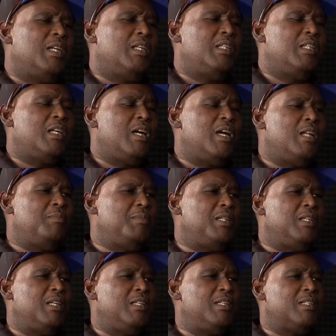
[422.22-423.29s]
And he called
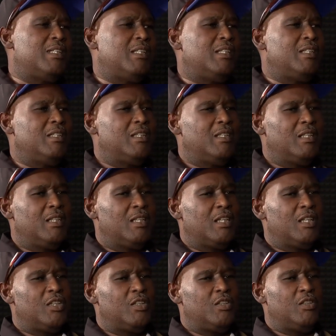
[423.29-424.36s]
me and he said,
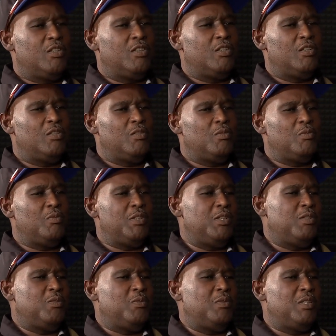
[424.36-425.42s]
you know, what are
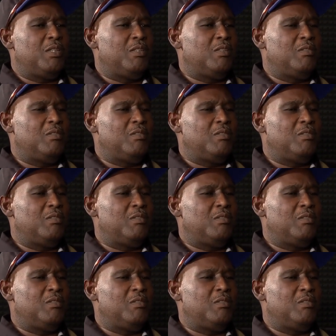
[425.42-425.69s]
you doing?